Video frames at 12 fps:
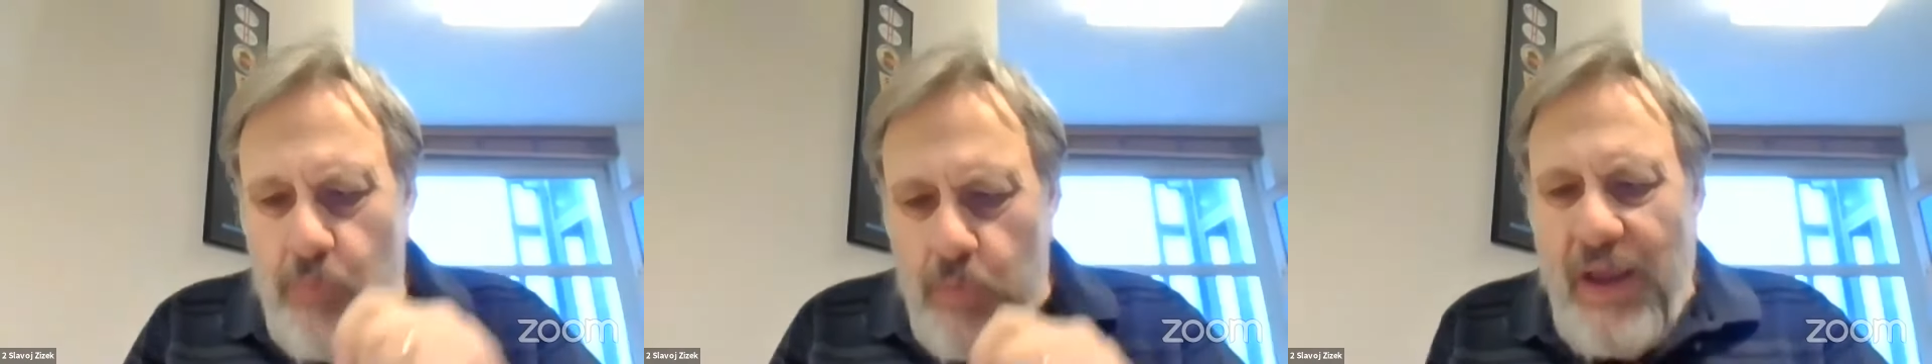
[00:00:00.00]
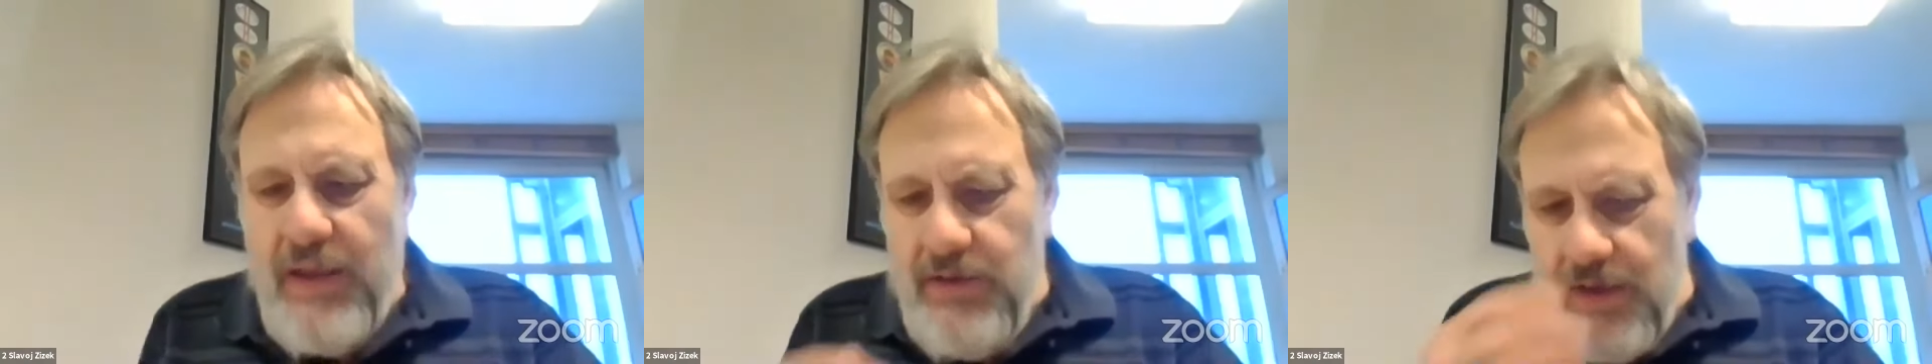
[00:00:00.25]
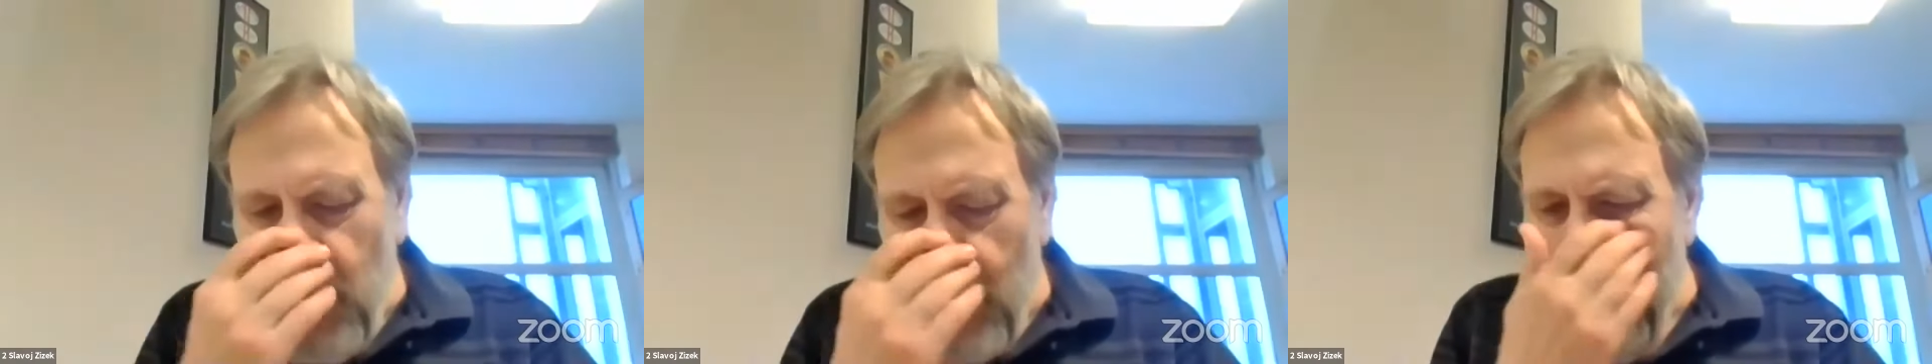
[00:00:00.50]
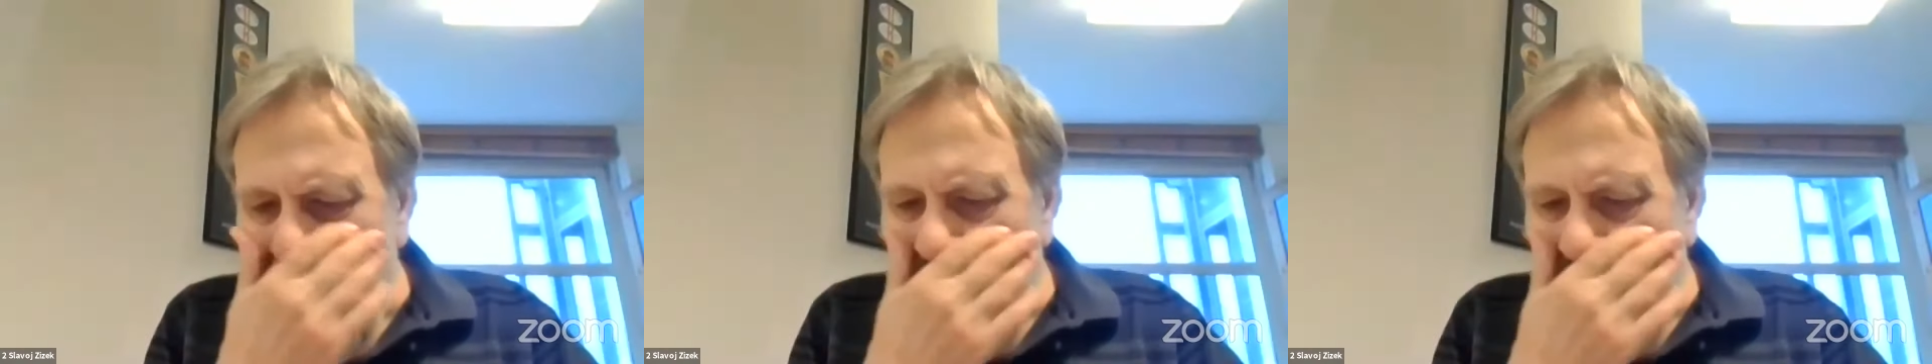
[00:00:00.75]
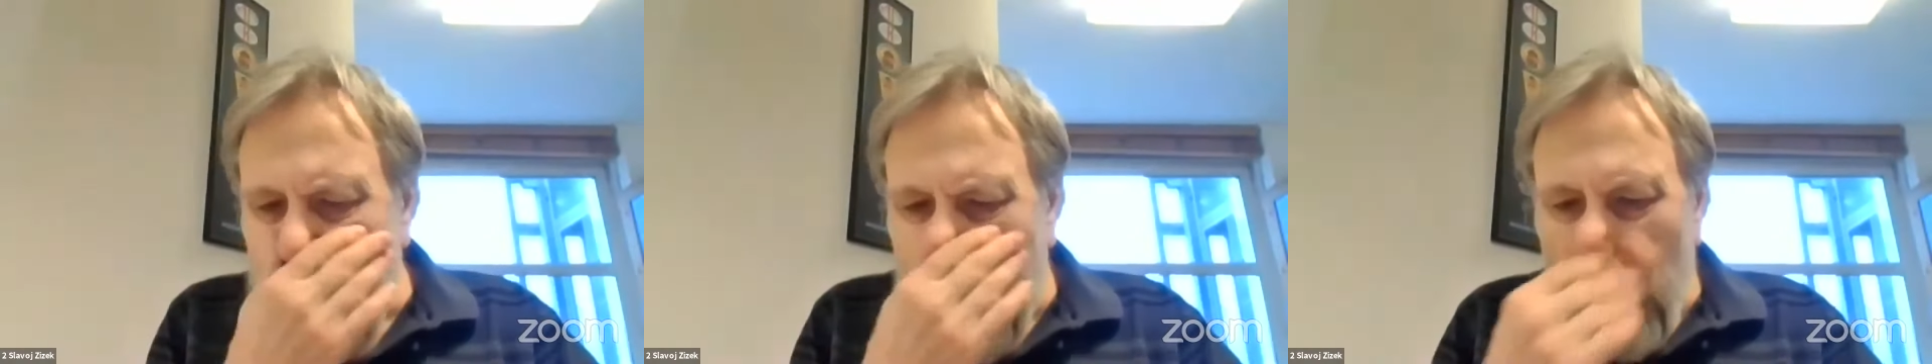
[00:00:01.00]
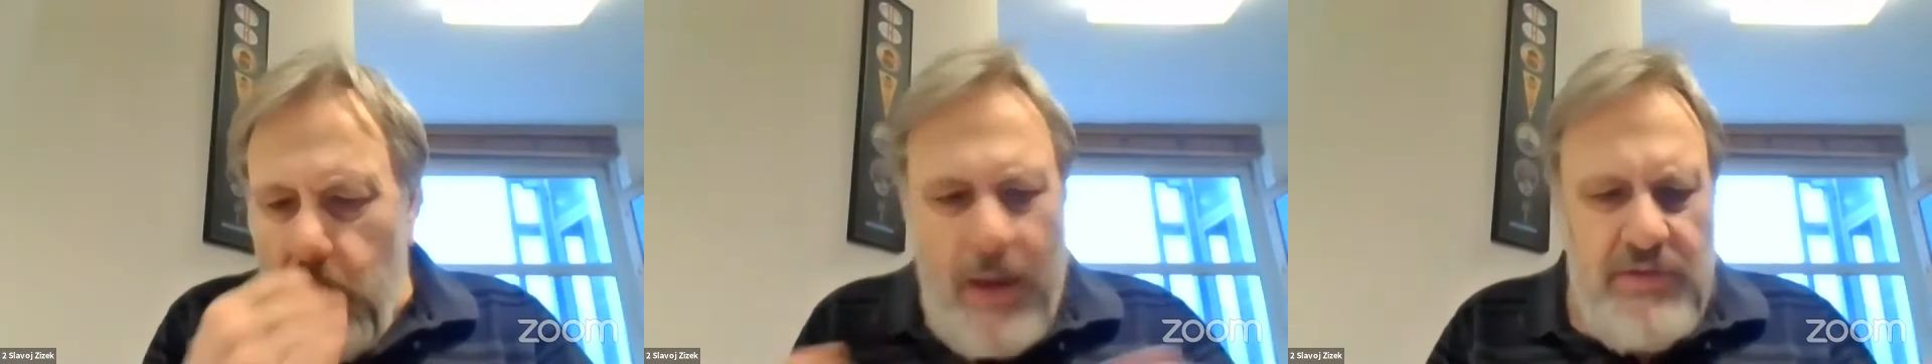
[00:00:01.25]
When you
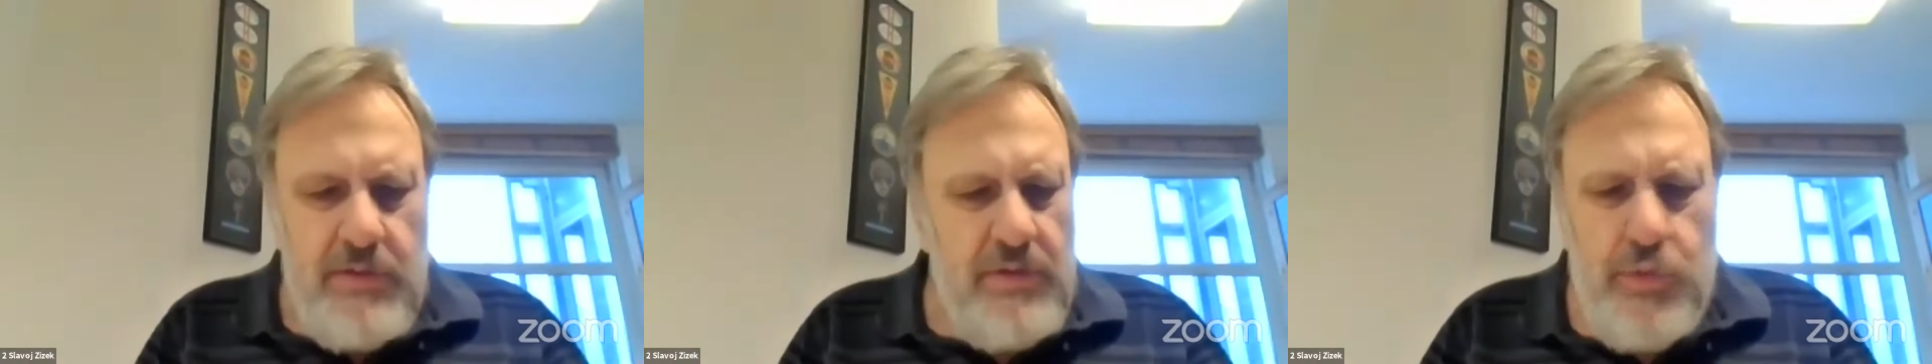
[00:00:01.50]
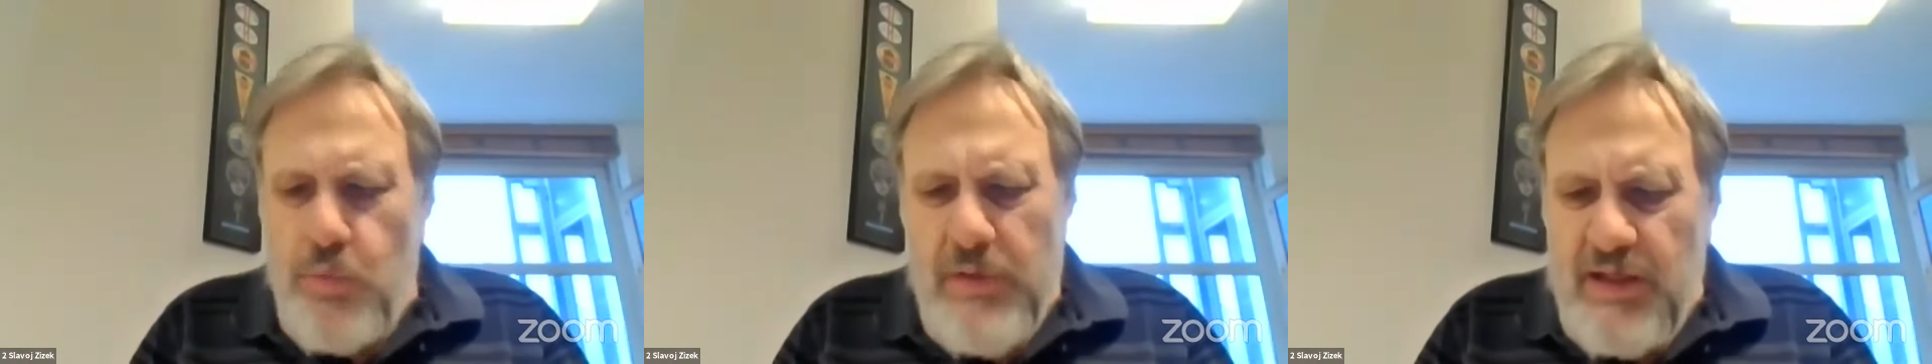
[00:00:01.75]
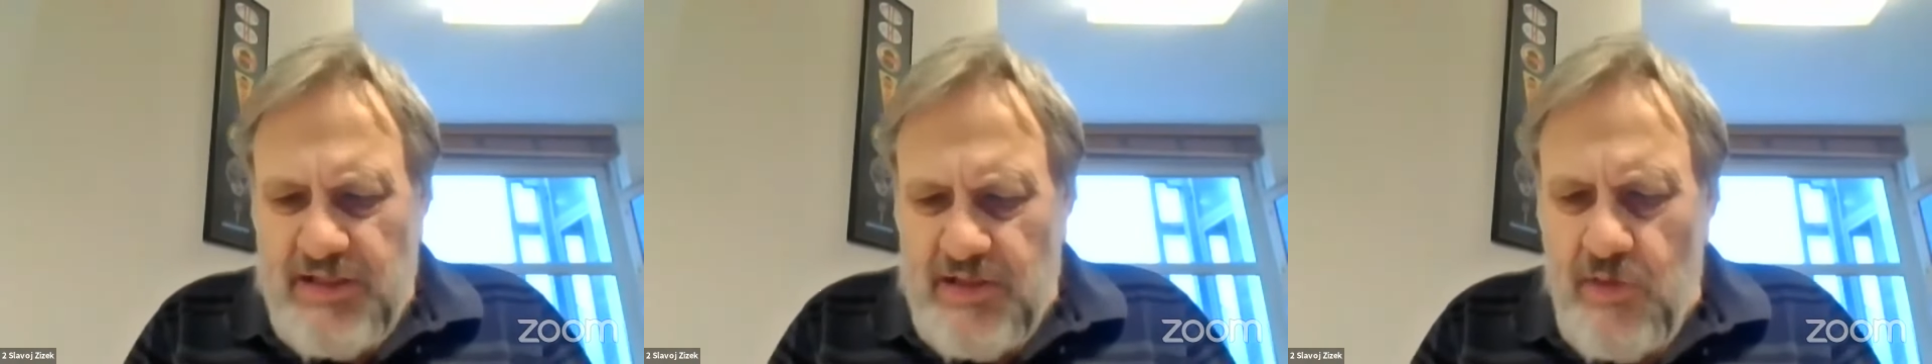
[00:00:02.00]
remember, when 2 weeks